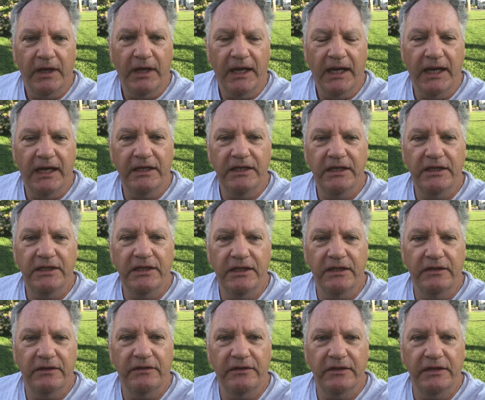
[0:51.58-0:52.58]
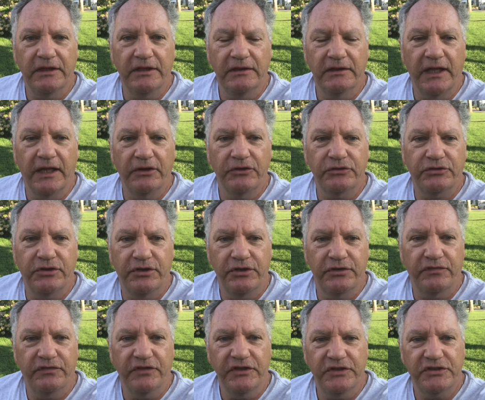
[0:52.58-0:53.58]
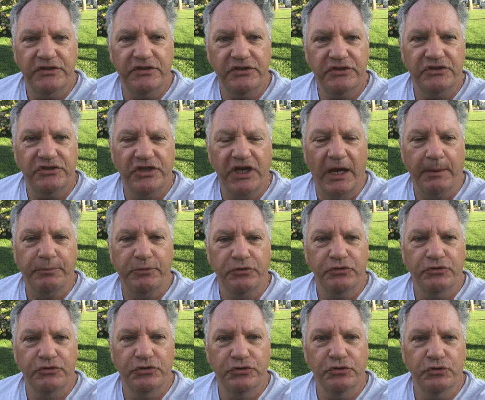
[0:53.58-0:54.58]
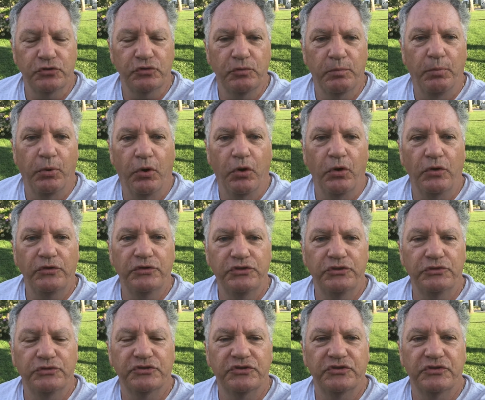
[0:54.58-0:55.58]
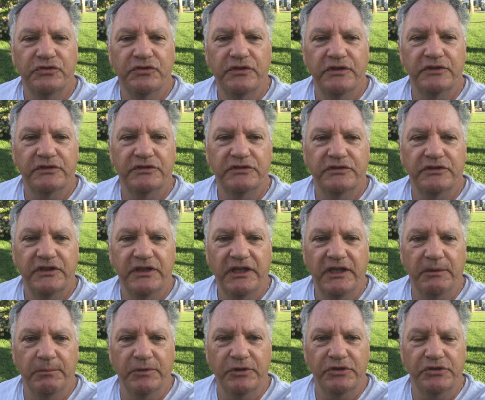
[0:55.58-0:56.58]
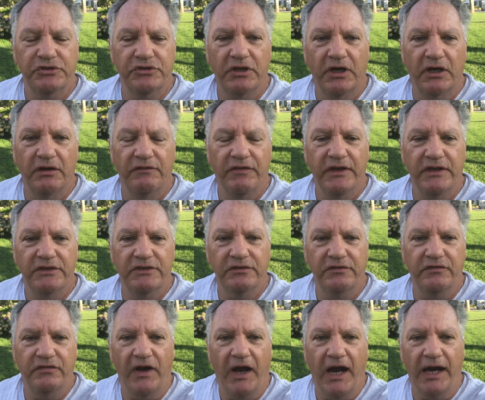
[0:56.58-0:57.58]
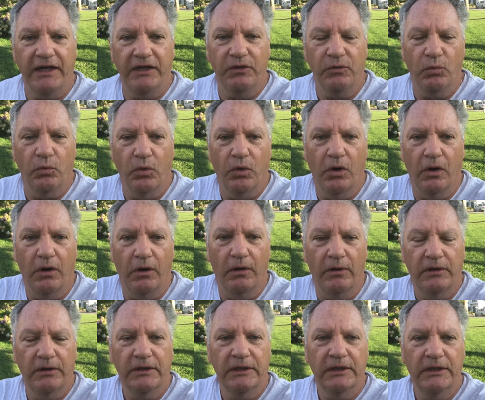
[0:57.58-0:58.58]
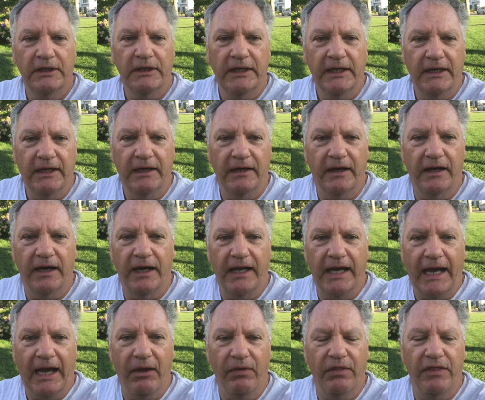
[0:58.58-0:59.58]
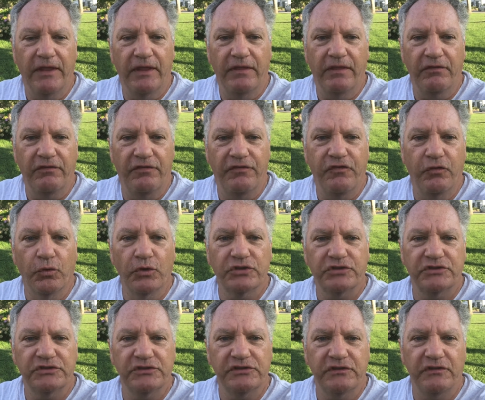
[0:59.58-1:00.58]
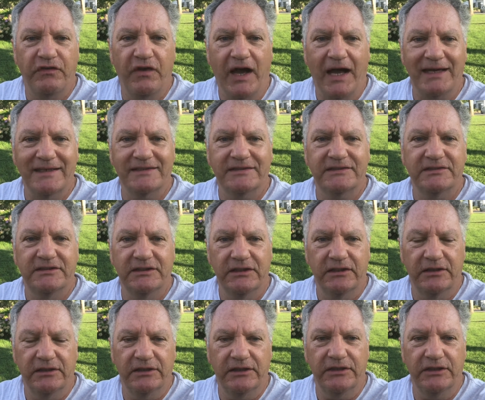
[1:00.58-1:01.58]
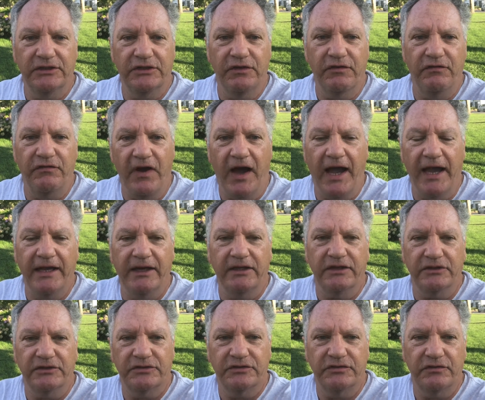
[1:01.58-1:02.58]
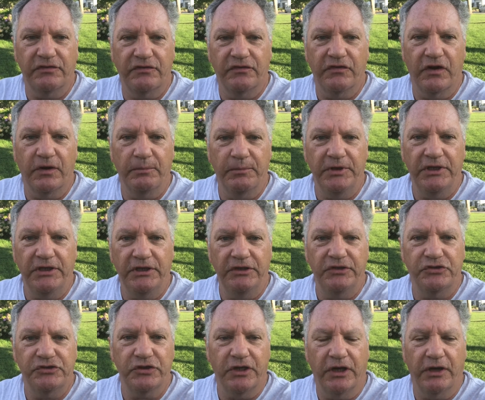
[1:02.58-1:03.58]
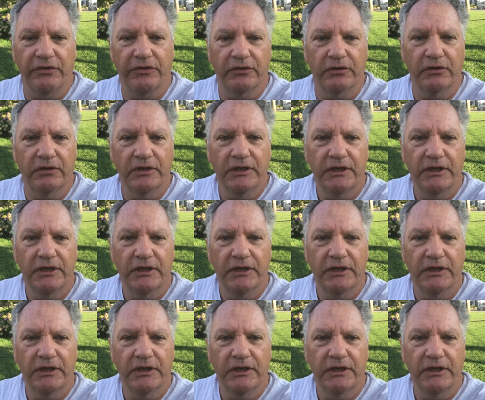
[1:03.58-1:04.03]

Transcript: And in the letter to the Ephesians, chapter 2, Paul uses this image of a dividing wall. How the forces of hostility divide us from each other.